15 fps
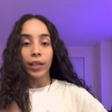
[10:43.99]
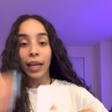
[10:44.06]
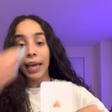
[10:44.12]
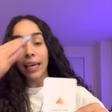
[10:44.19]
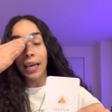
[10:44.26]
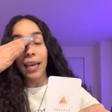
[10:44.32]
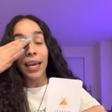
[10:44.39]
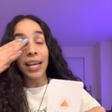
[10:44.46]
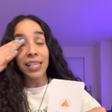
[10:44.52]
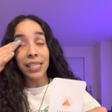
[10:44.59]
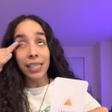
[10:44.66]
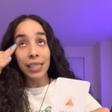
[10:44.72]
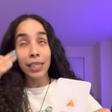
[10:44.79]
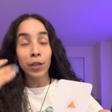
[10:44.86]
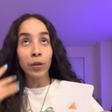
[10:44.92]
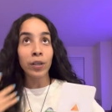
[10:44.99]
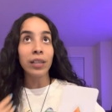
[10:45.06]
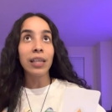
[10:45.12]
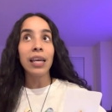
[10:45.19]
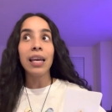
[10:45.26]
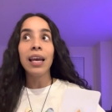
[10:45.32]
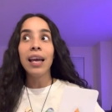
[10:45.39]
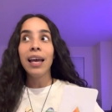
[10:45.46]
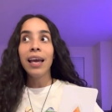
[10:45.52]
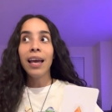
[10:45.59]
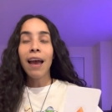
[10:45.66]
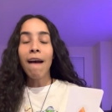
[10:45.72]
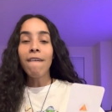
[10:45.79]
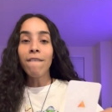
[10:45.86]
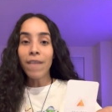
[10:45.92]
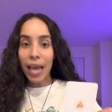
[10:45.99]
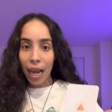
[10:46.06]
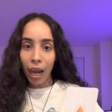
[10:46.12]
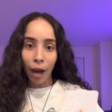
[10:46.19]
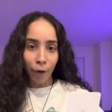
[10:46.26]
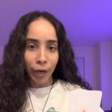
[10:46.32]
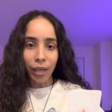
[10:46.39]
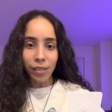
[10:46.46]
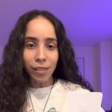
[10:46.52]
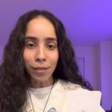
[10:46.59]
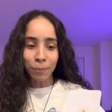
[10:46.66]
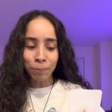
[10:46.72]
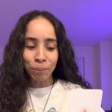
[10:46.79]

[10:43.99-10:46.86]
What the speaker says: Like, it's literally hilarious.